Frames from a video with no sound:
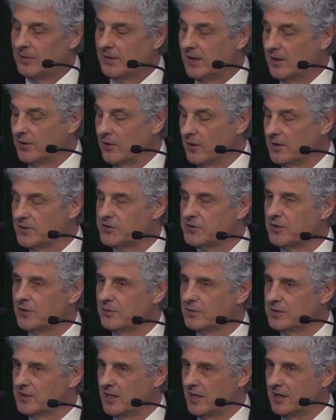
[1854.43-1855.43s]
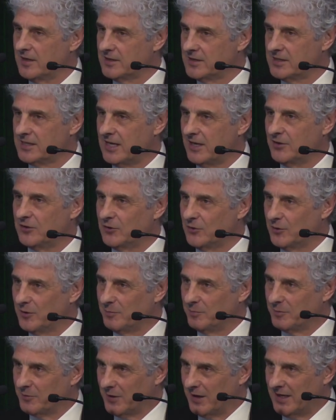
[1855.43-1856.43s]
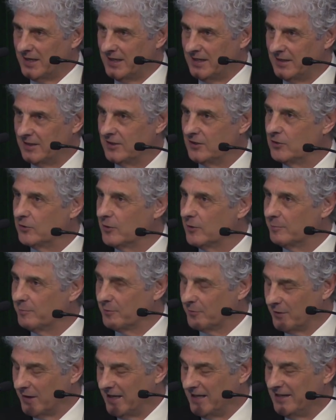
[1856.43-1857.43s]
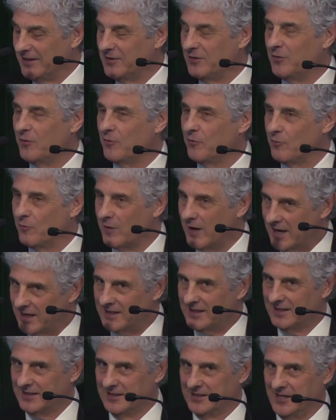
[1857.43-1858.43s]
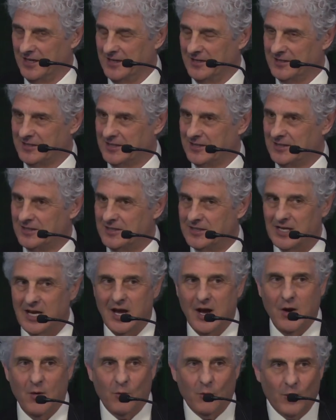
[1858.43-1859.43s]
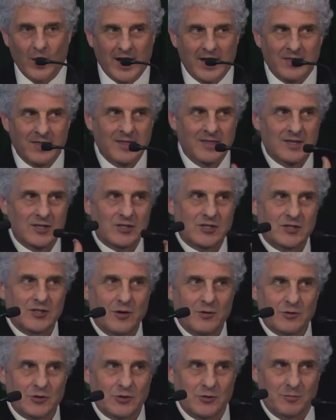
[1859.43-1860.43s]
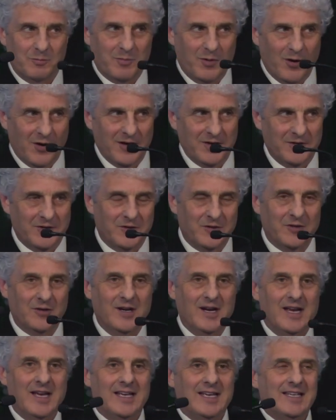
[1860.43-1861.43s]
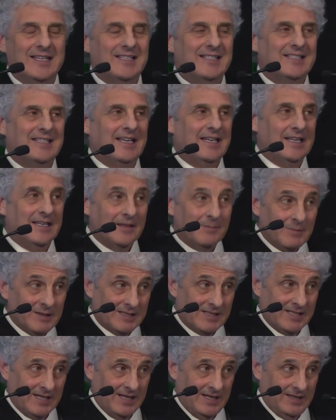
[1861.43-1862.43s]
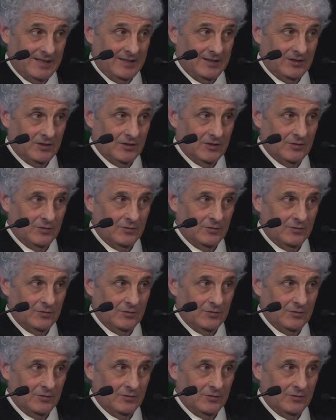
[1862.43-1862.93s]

It also tugs at your brain. Your brain recognizes when the social partner is imitating